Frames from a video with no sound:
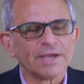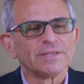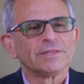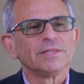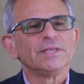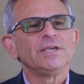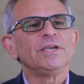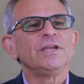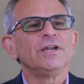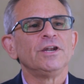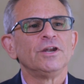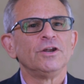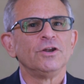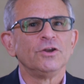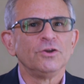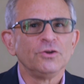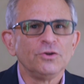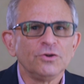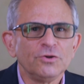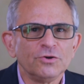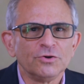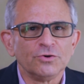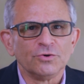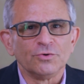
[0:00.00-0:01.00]
Eileen
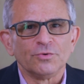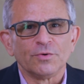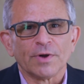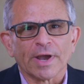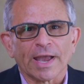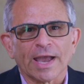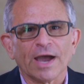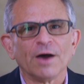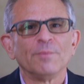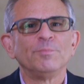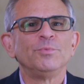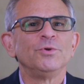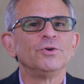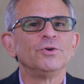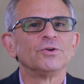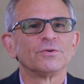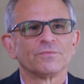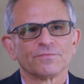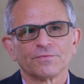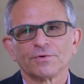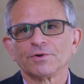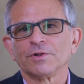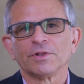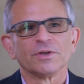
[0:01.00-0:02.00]
knew how
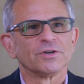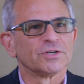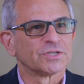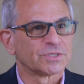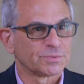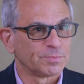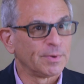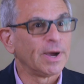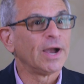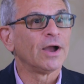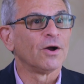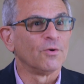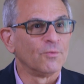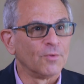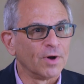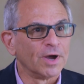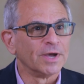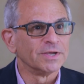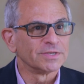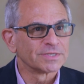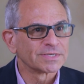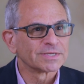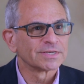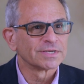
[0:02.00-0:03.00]
beautiful her smile
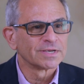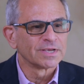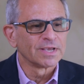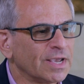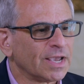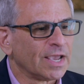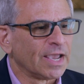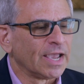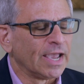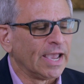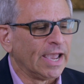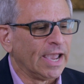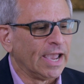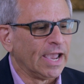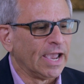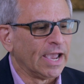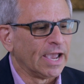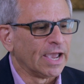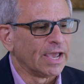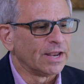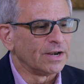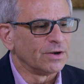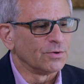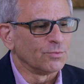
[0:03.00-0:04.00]
was,
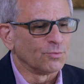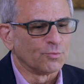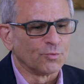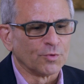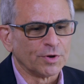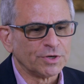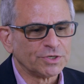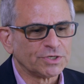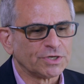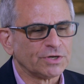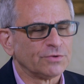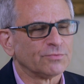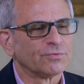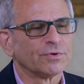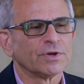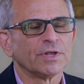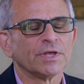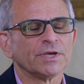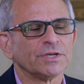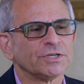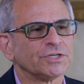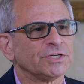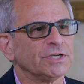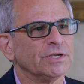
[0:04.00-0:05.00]
and when she
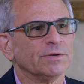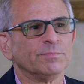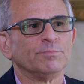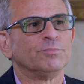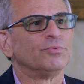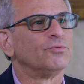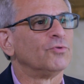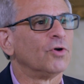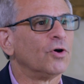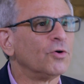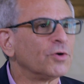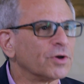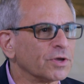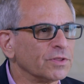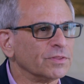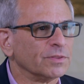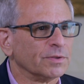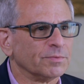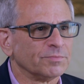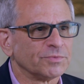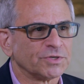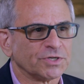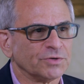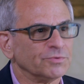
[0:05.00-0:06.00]
realized she had broken
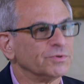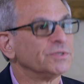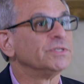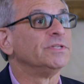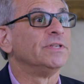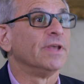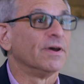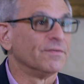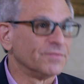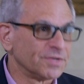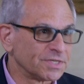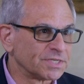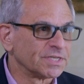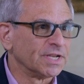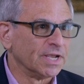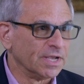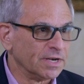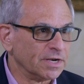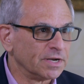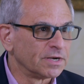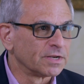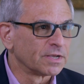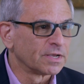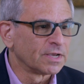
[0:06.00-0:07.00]
them, she was
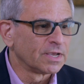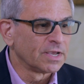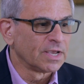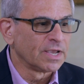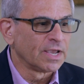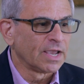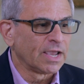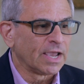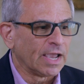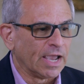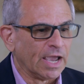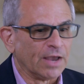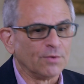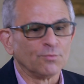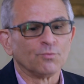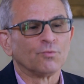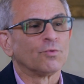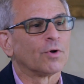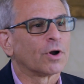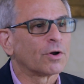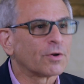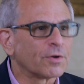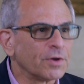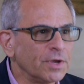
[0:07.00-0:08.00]
devastated
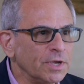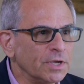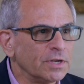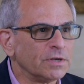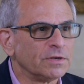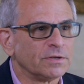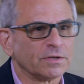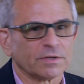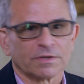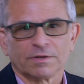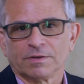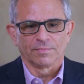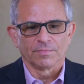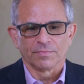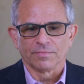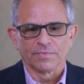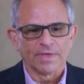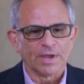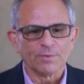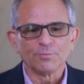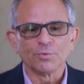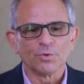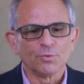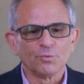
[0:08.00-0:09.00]
and worried
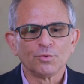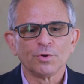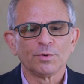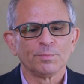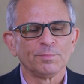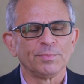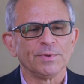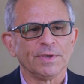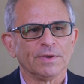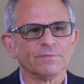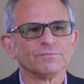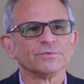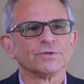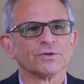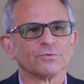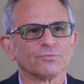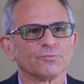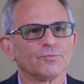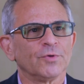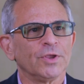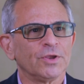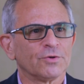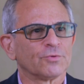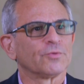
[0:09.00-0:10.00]
that we wouldn't be able to
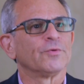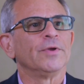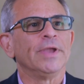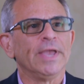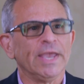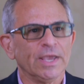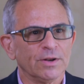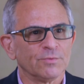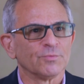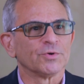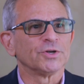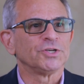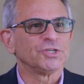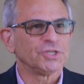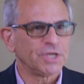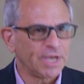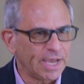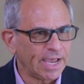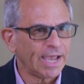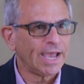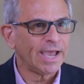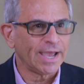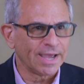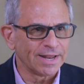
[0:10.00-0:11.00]
recreate what
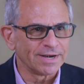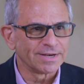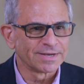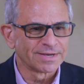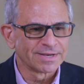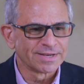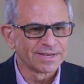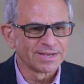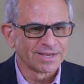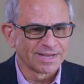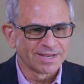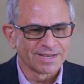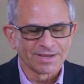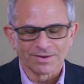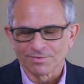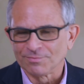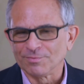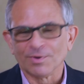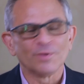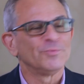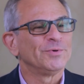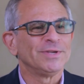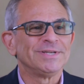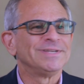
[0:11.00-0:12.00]
she had.
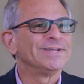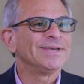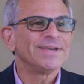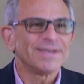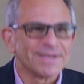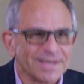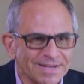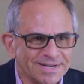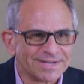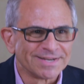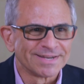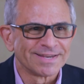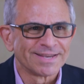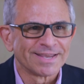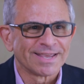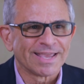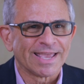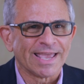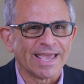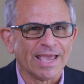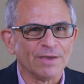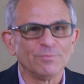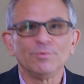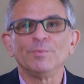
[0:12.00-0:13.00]
Well, we did,
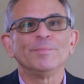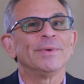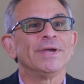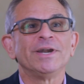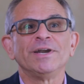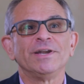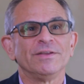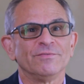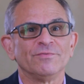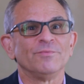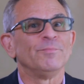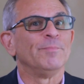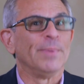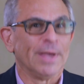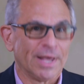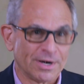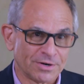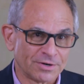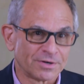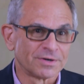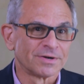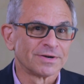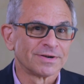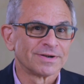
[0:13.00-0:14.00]
and we made it even better.